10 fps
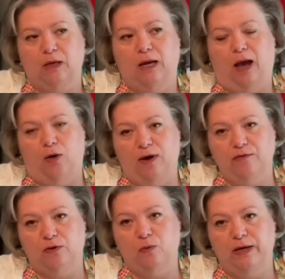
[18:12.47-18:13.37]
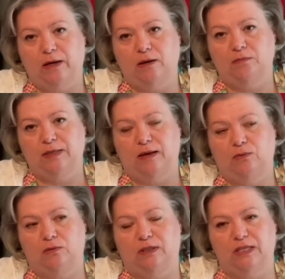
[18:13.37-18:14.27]
However, when it comes
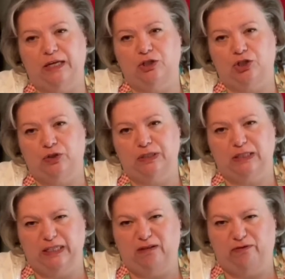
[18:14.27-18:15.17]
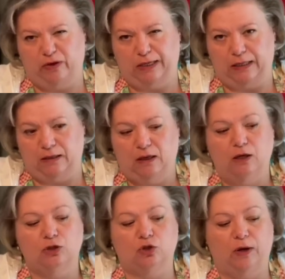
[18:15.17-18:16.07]
out, the texture is a little funny.
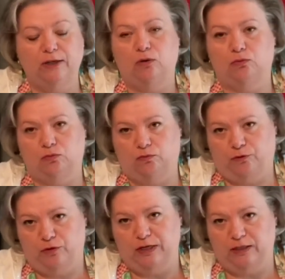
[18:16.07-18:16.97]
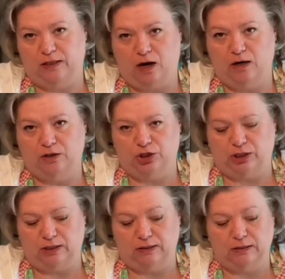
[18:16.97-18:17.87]
So I don't freeze hard
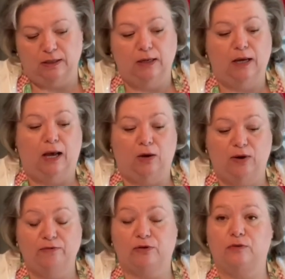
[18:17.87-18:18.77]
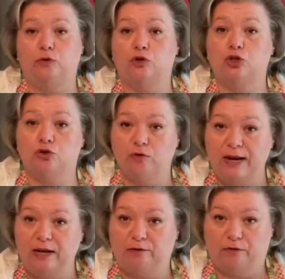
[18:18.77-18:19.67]
cheese. However, if you shred
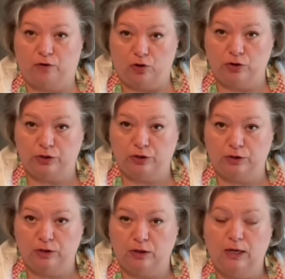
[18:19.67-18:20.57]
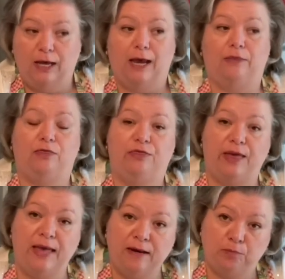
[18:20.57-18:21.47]
it first and
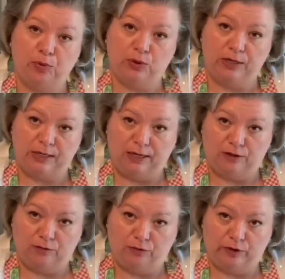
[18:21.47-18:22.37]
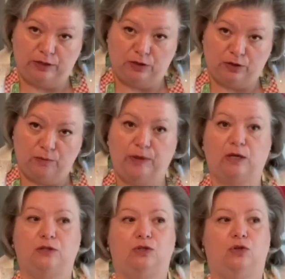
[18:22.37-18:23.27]
then put it in the freezer,
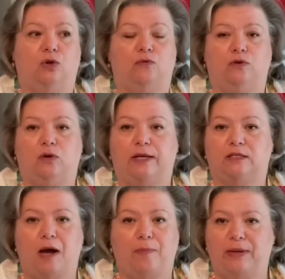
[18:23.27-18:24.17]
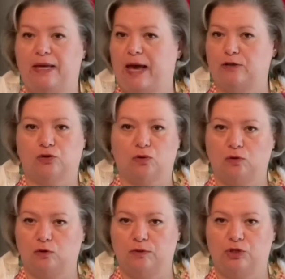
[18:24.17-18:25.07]
because, if you like topping
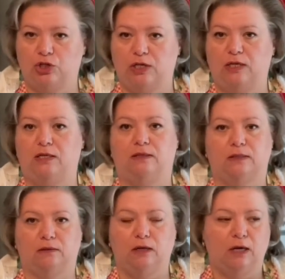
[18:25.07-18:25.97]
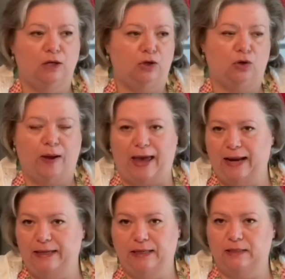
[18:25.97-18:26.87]
casseroles with cheese and,
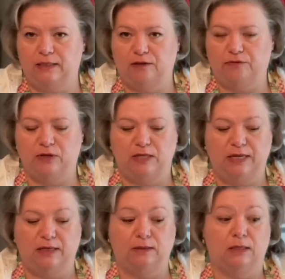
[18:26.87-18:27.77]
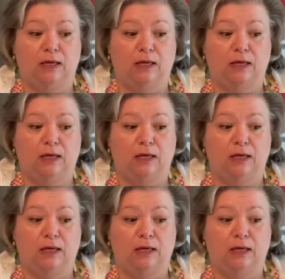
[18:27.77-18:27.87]
adding it to different things,